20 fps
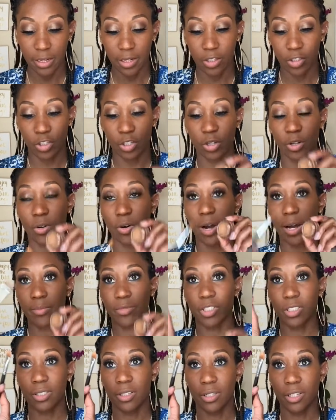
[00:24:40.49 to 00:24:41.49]
So I'm
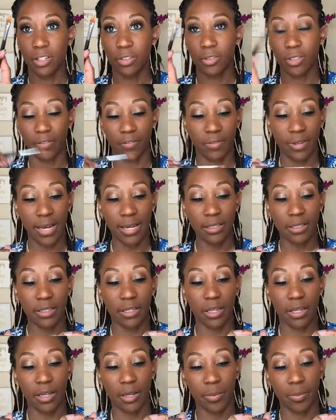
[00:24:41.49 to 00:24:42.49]
just going to use a flat
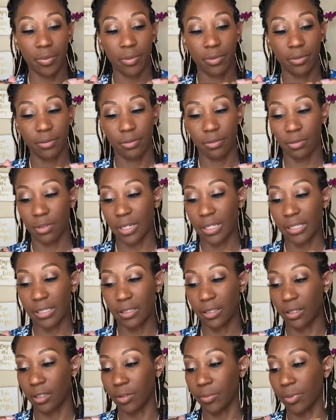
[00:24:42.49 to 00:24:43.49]
tip
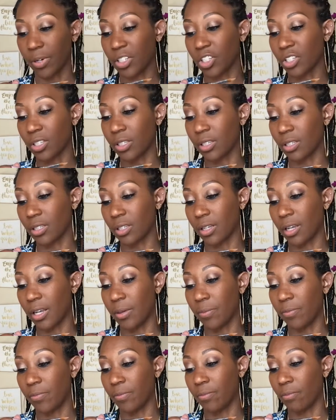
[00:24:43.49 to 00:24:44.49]
concealer brush. This is the
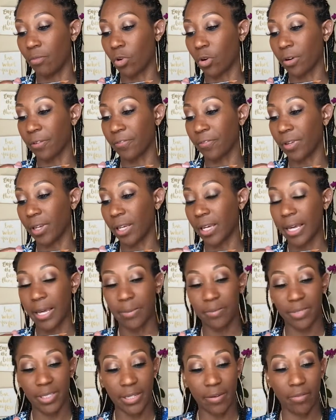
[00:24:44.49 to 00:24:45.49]
Morphe
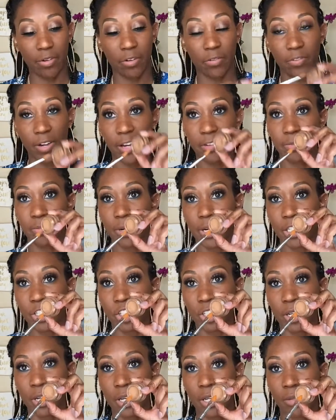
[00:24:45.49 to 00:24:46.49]
M705 brush.